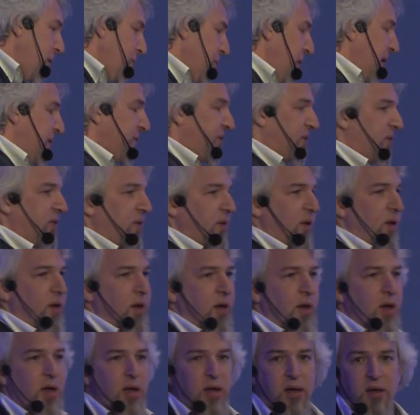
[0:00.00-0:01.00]
REST
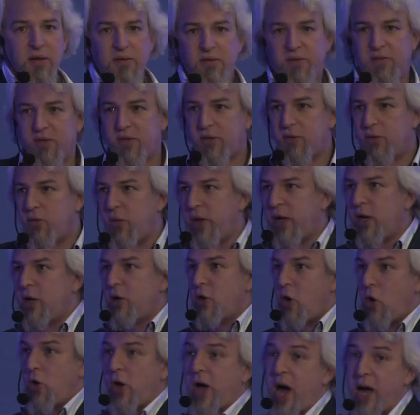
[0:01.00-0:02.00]
is doing
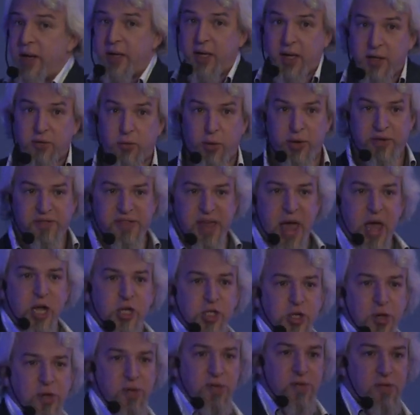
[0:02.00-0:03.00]
long-running
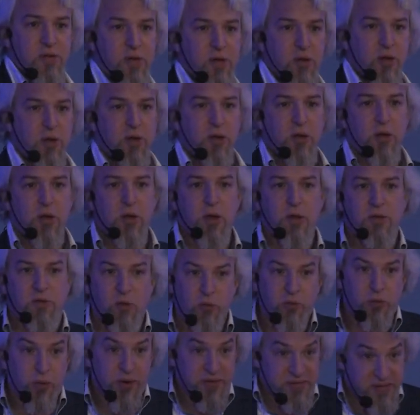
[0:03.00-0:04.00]
transactions
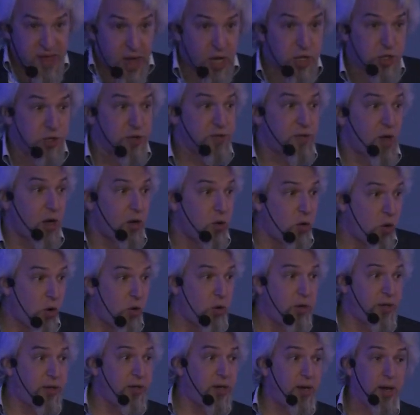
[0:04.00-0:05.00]
so transactions are
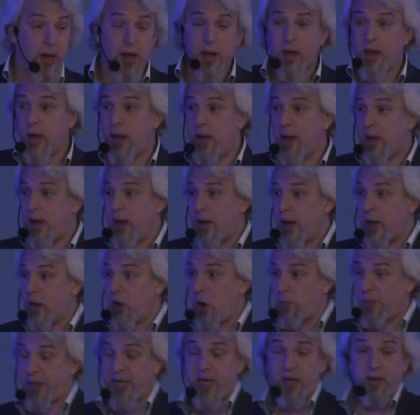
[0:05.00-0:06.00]
already a, uh, uh, uh,
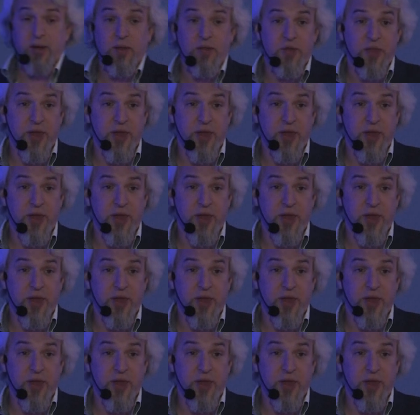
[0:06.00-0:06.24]
complicated